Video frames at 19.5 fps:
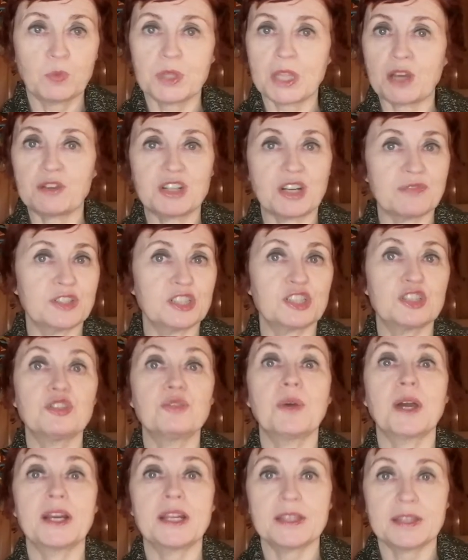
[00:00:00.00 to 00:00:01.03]
without having to
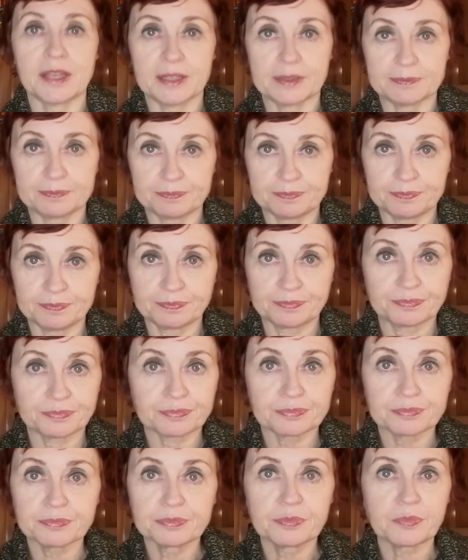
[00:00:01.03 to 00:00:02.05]
do anything.
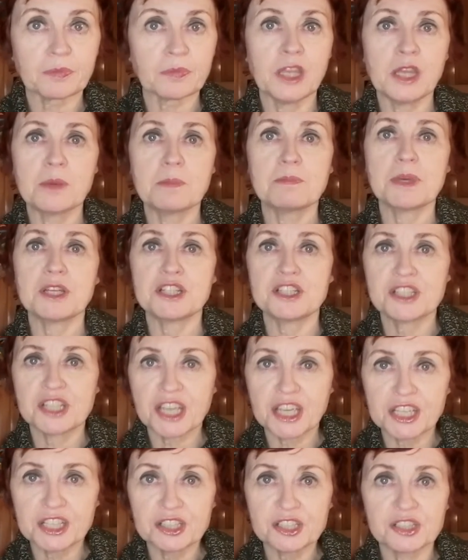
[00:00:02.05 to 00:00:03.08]

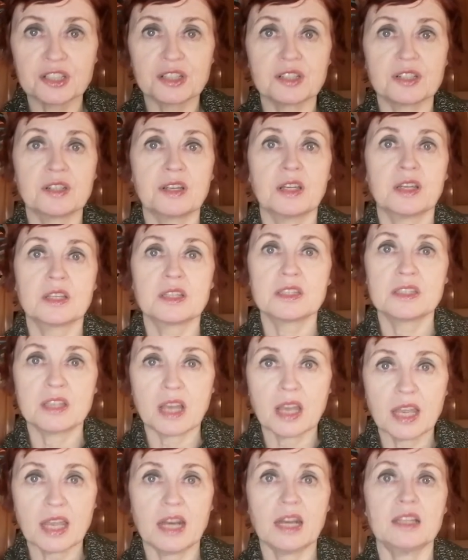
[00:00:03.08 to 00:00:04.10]
Meditation,
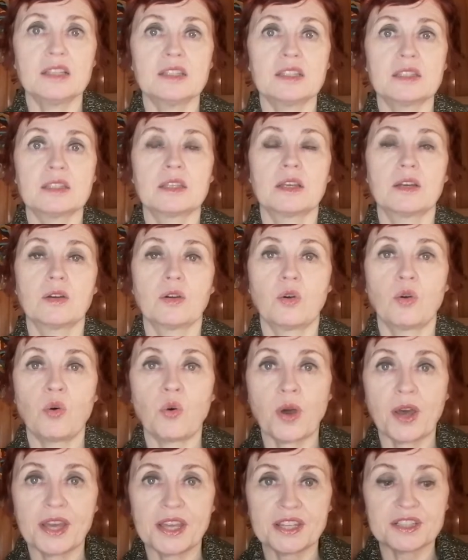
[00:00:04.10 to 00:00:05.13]
silence,
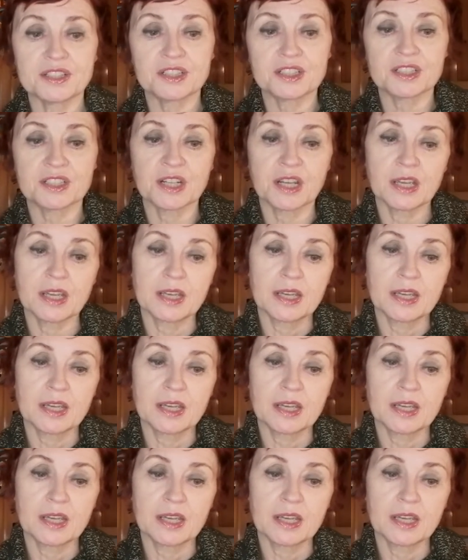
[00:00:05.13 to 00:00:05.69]
quiet.